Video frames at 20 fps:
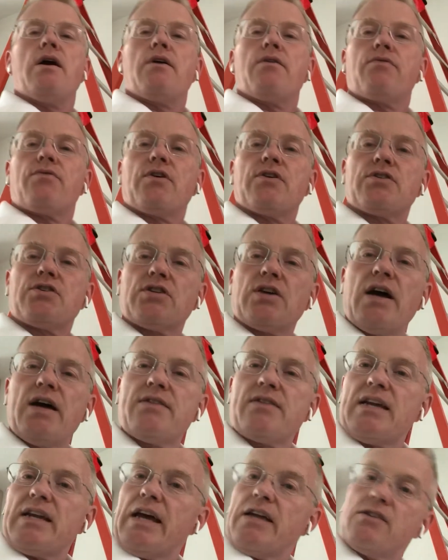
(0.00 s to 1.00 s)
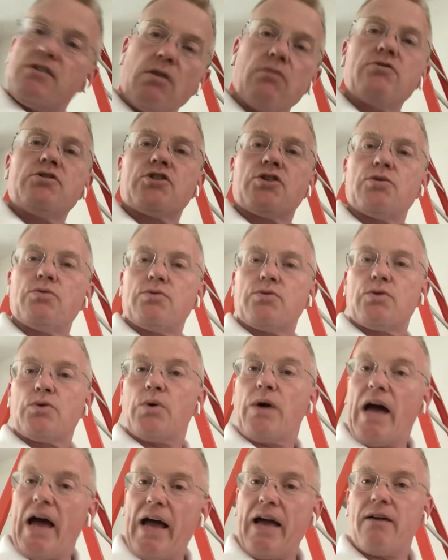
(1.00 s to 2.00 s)
The side that I don't choose to
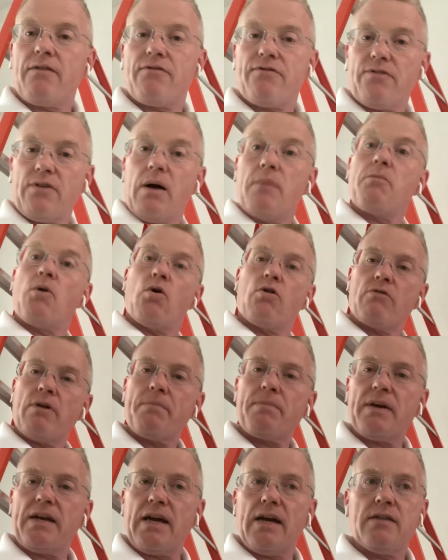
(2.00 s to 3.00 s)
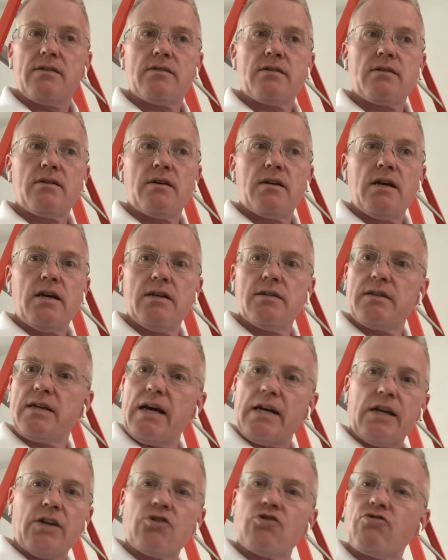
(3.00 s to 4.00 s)
hang from or up against is
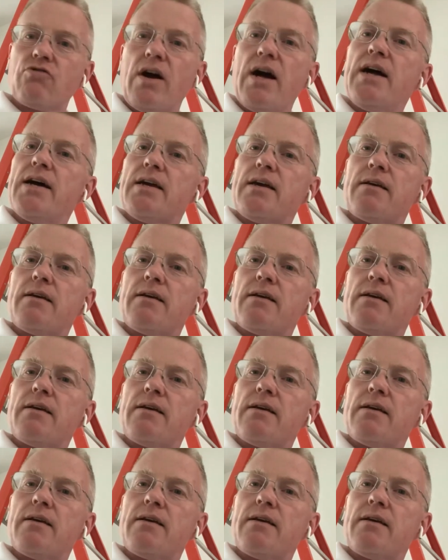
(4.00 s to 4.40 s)
getting dry.